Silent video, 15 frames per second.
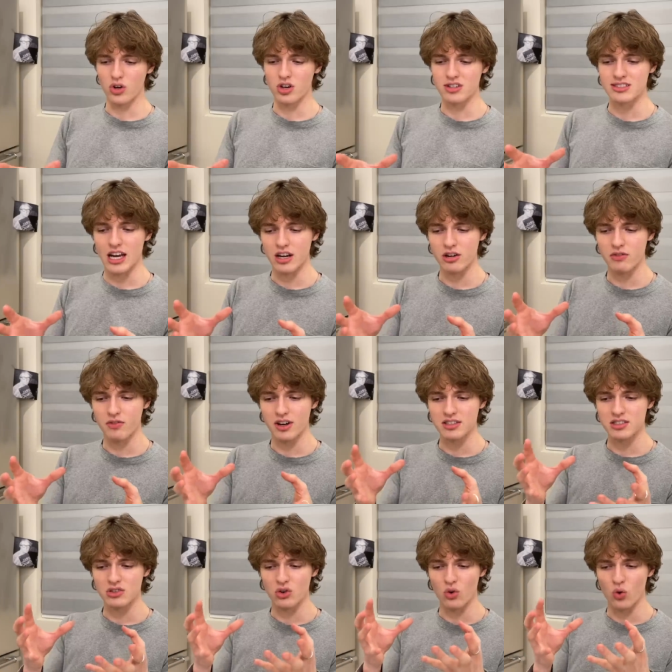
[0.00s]
You're
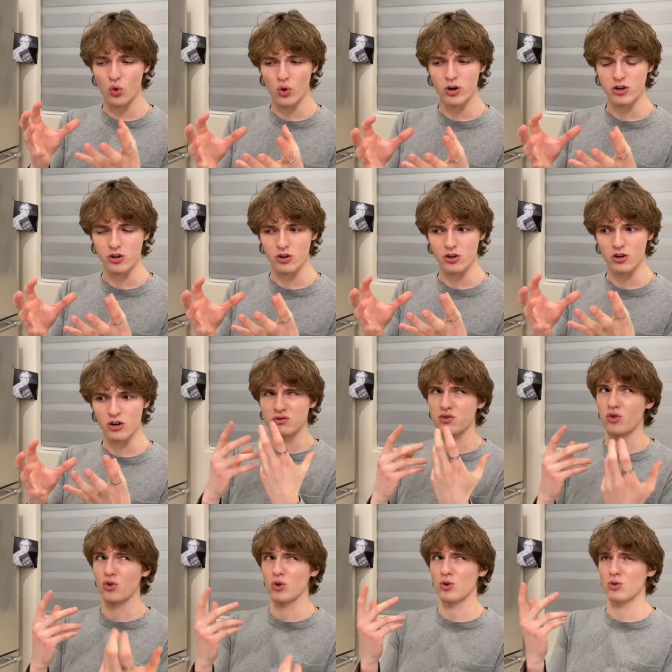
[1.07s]
sacrificing order
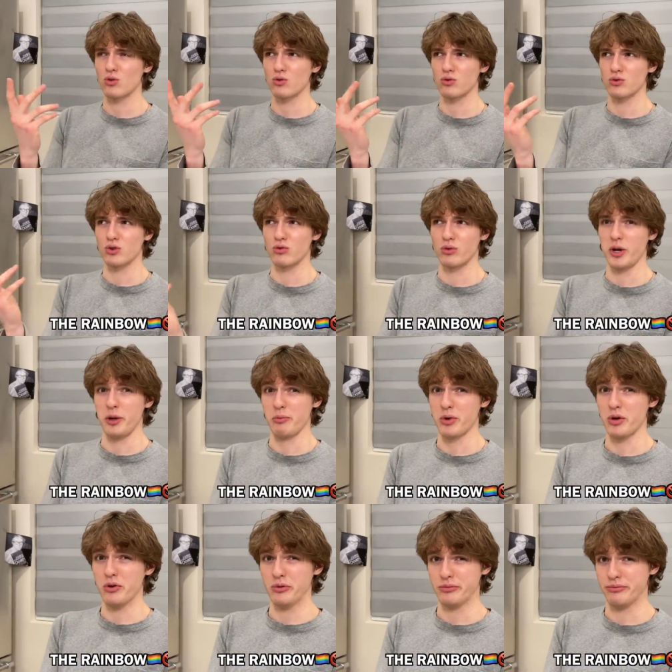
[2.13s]
for the
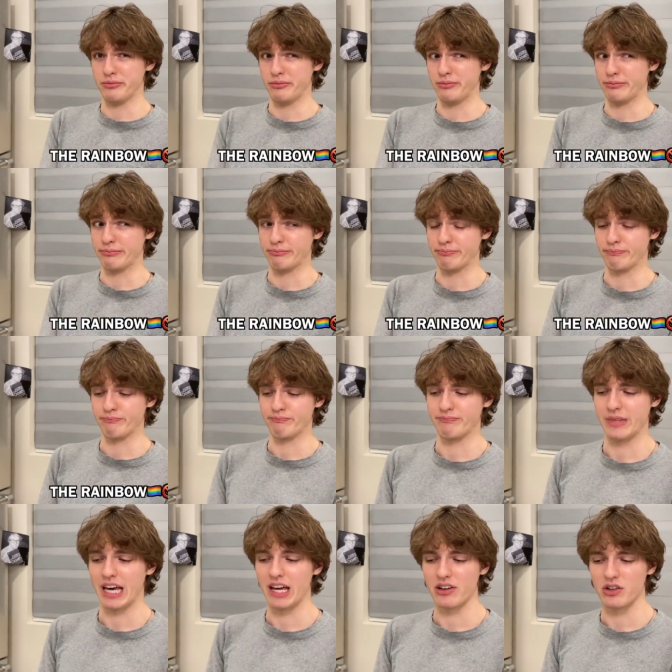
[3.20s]
rainbow.
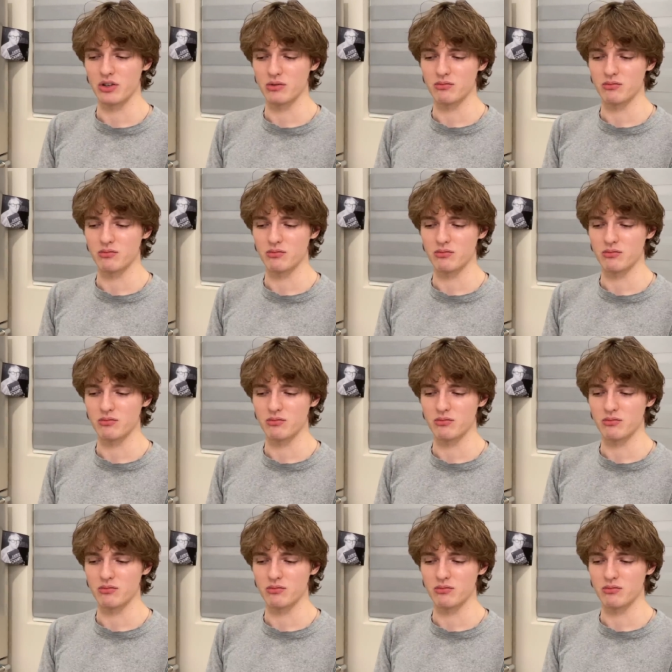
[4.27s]
I don't know.